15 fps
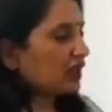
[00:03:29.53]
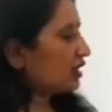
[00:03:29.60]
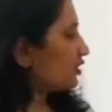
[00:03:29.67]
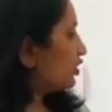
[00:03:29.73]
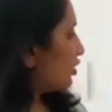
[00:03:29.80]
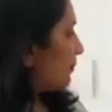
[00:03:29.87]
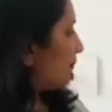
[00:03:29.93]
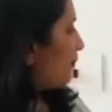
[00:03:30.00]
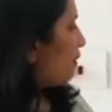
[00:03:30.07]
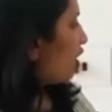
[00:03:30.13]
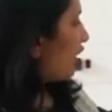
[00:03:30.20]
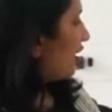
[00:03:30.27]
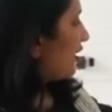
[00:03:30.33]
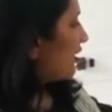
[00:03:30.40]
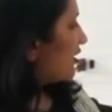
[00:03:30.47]
So
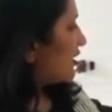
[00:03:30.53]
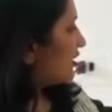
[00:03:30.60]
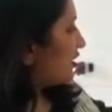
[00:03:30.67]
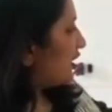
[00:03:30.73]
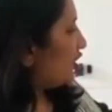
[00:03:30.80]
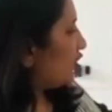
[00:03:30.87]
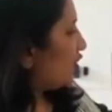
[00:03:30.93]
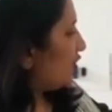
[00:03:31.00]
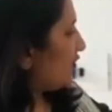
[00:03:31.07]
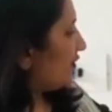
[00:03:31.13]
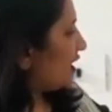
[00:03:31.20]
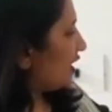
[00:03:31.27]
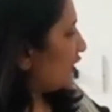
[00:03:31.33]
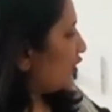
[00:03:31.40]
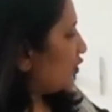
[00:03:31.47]

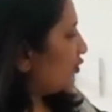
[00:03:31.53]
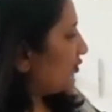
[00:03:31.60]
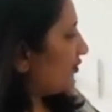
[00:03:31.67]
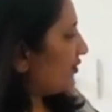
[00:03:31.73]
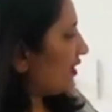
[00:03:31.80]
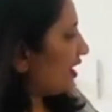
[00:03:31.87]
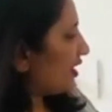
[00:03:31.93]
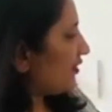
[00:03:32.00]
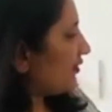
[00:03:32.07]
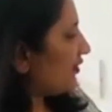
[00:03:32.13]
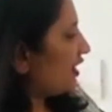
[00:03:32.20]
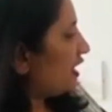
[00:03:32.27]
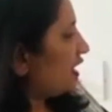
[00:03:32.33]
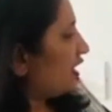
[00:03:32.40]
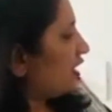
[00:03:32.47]
0.0125
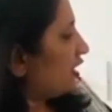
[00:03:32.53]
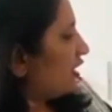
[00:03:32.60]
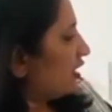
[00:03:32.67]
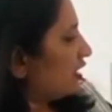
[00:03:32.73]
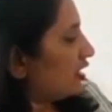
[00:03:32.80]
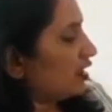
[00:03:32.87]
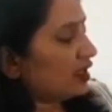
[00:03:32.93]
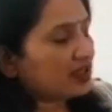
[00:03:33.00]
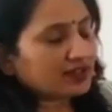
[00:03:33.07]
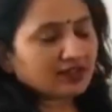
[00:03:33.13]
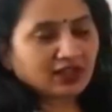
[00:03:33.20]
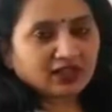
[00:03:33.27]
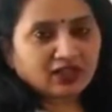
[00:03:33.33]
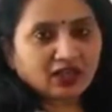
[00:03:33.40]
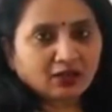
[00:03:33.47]
is
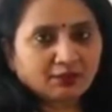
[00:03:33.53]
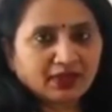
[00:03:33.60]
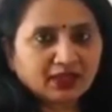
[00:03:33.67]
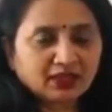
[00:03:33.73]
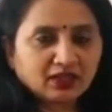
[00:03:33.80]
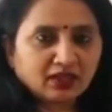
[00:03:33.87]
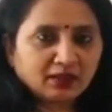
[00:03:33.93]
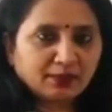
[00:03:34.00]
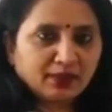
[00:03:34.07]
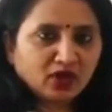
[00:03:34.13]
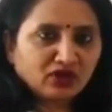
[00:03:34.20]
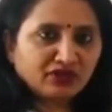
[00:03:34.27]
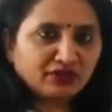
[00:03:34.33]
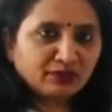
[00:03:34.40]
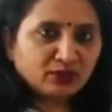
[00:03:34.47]
nothing but the number
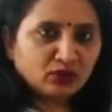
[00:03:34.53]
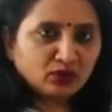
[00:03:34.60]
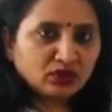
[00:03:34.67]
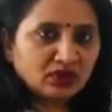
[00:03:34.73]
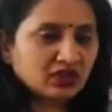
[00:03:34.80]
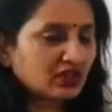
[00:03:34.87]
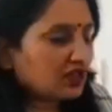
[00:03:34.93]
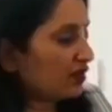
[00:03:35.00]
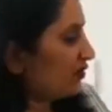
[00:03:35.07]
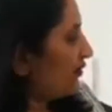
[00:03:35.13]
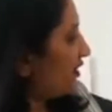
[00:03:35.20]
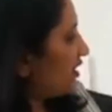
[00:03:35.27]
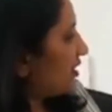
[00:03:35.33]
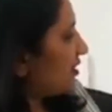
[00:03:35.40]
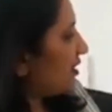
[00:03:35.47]
of moles
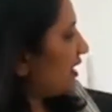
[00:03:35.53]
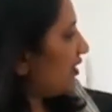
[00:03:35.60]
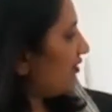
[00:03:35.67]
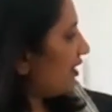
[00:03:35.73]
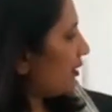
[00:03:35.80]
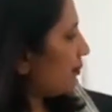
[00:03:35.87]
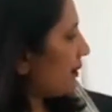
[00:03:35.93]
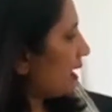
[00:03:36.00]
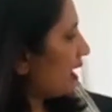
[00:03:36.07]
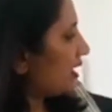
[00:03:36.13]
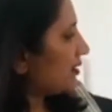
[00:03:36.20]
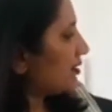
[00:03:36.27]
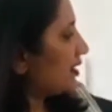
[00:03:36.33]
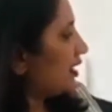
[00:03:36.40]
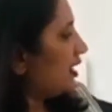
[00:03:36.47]
which is given
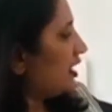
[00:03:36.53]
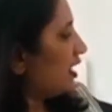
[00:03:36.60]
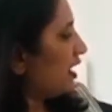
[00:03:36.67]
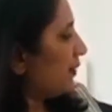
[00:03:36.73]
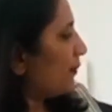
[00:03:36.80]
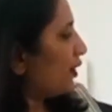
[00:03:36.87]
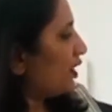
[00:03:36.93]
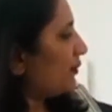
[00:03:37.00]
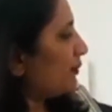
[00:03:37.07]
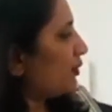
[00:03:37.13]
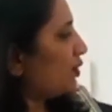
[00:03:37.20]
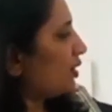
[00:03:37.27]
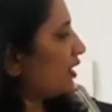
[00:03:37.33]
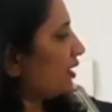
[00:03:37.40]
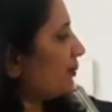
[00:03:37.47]
mass upon
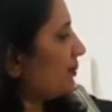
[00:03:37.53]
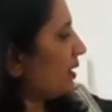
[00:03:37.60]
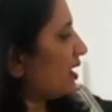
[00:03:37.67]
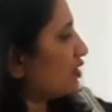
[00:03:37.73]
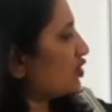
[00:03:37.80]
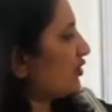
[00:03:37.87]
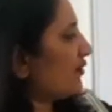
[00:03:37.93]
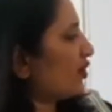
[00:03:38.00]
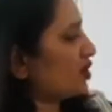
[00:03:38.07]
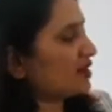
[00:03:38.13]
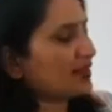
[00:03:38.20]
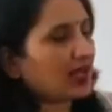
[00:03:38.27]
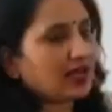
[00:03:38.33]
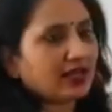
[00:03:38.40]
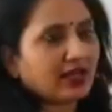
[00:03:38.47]
molar mass of
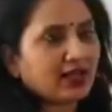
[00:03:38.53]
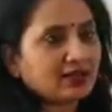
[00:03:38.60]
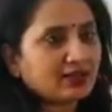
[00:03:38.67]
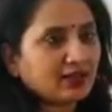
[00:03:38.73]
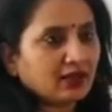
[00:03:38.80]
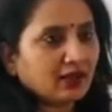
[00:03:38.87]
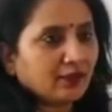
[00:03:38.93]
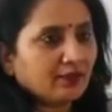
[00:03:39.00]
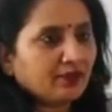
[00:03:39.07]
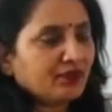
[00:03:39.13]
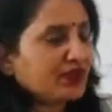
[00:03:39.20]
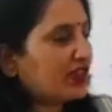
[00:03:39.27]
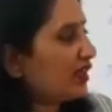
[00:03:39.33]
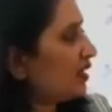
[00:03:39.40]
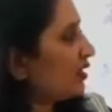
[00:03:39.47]
oxalic acid.
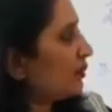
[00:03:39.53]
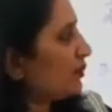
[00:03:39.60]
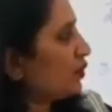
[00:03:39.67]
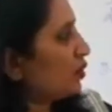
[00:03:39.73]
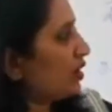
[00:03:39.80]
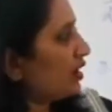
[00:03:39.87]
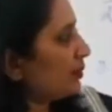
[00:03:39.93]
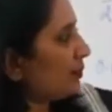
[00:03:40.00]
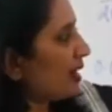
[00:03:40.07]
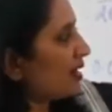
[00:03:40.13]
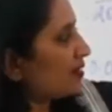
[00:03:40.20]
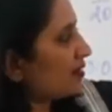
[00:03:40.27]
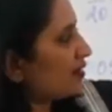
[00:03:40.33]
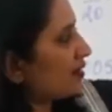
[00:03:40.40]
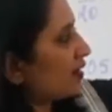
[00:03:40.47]
Here molar
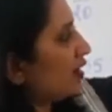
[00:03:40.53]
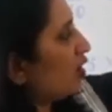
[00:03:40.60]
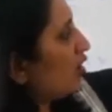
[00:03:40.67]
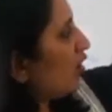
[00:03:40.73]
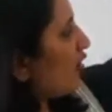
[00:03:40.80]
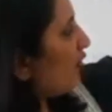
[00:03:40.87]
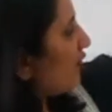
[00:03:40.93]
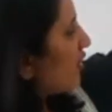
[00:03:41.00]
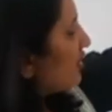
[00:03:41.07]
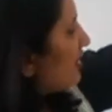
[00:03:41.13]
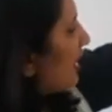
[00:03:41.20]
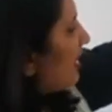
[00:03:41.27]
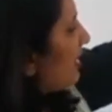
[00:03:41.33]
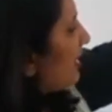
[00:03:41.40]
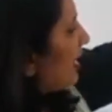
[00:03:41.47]
mass of
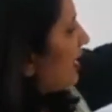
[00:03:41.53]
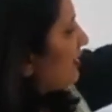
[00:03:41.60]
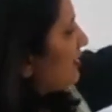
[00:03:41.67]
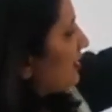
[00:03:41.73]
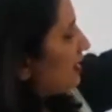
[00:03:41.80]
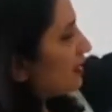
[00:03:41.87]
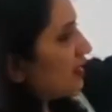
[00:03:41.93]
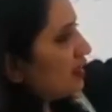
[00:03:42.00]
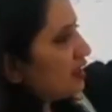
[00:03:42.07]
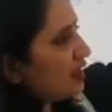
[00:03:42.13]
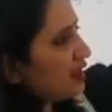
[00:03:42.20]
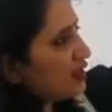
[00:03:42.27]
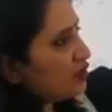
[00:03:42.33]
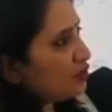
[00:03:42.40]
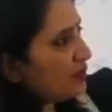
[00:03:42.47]
oxalic acid
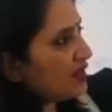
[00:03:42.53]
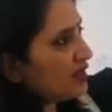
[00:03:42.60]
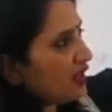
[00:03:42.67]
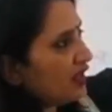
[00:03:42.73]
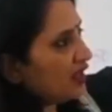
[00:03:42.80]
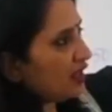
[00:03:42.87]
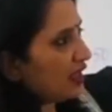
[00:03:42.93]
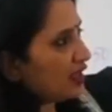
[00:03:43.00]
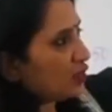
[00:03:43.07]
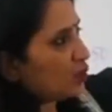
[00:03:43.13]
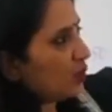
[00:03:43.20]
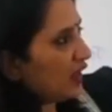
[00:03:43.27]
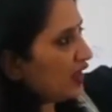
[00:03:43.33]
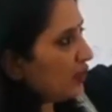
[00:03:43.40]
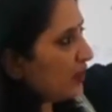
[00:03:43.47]
is to be taken as
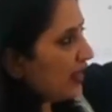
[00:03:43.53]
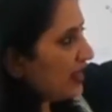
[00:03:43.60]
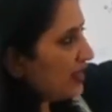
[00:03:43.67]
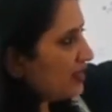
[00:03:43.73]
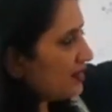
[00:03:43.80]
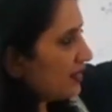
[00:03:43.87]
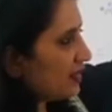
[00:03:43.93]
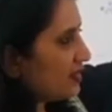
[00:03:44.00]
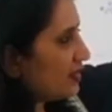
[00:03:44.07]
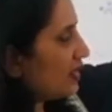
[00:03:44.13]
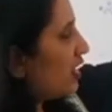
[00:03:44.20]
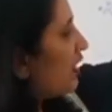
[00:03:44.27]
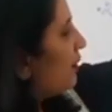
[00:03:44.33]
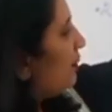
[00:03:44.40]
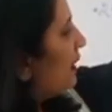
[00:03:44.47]
126,
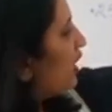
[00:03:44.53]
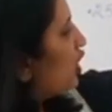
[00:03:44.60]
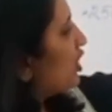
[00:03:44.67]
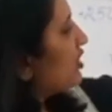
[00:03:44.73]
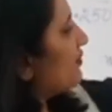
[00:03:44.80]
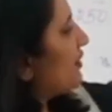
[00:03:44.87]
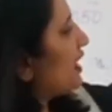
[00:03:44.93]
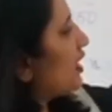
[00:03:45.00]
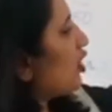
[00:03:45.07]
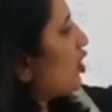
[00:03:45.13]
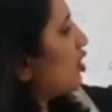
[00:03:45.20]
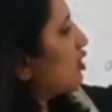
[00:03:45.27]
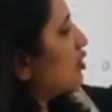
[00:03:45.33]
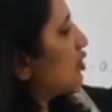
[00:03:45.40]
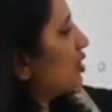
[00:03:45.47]
because we are
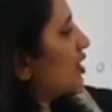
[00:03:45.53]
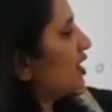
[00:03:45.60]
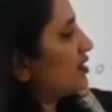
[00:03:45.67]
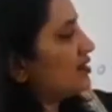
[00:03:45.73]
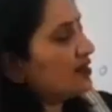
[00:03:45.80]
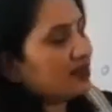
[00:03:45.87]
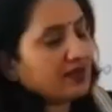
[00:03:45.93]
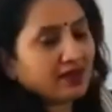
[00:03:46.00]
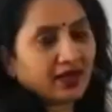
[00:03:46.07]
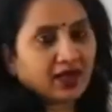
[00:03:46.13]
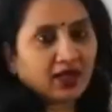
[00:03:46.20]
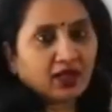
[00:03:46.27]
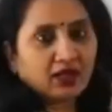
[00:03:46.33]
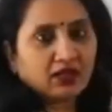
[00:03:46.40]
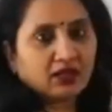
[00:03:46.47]
also
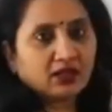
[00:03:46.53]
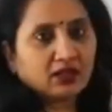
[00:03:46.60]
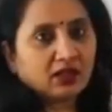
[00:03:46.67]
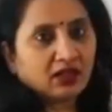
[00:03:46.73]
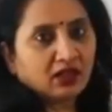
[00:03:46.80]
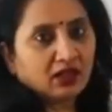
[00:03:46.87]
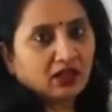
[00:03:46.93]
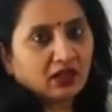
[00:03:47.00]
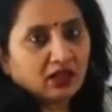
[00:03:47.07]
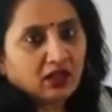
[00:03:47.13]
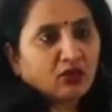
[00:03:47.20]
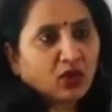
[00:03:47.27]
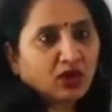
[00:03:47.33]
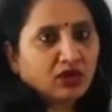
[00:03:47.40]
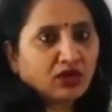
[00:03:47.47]
considering the
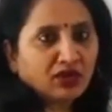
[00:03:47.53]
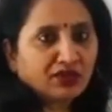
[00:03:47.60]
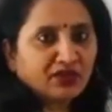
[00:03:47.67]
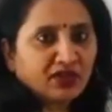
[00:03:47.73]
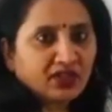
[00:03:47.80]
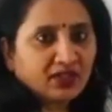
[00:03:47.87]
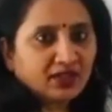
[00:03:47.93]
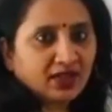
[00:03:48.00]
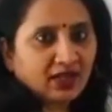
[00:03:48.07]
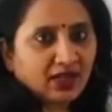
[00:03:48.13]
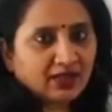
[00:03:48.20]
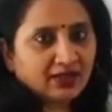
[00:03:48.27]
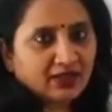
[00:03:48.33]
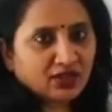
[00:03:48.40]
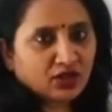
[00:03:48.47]
water of
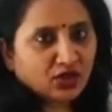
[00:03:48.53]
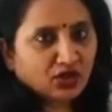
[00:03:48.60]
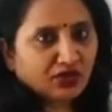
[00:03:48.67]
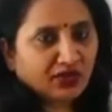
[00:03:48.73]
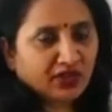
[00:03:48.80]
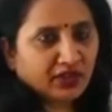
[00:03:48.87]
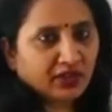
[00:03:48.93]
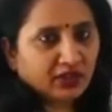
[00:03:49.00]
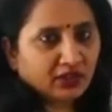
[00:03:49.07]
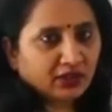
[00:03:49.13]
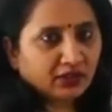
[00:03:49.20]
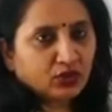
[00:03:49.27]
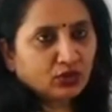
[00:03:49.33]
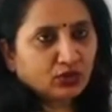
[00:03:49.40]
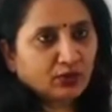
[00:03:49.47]
crystallization over here.
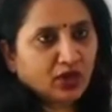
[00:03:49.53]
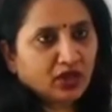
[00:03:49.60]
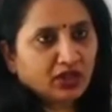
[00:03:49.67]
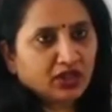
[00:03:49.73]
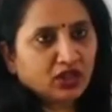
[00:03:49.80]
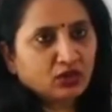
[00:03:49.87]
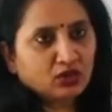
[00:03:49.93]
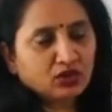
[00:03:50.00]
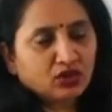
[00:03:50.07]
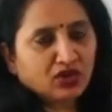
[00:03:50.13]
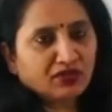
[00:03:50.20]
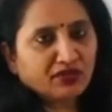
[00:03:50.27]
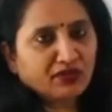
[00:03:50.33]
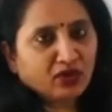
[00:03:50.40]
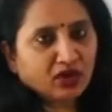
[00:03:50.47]
2 molecules
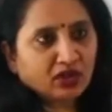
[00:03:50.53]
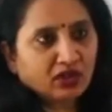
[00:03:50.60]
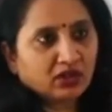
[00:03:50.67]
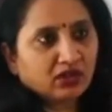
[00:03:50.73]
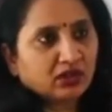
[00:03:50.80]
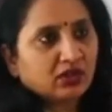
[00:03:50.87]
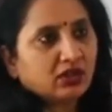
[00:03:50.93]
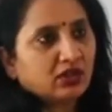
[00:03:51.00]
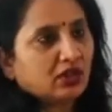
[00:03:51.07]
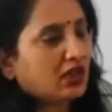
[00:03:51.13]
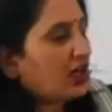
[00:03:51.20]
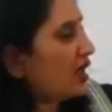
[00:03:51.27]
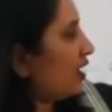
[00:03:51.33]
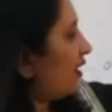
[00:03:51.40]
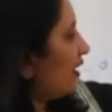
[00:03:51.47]
of water
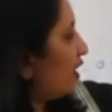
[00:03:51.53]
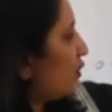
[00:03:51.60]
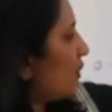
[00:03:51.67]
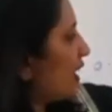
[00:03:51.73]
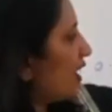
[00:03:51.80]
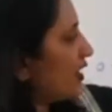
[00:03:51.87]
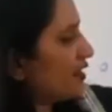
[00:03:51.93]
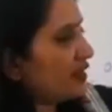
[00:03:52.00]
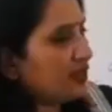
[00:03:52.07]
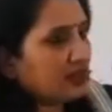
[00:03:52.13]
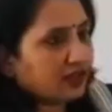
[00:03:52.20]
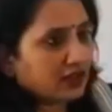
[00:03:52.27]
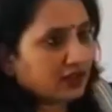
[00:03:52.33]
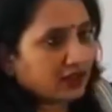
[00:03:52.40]
are required here.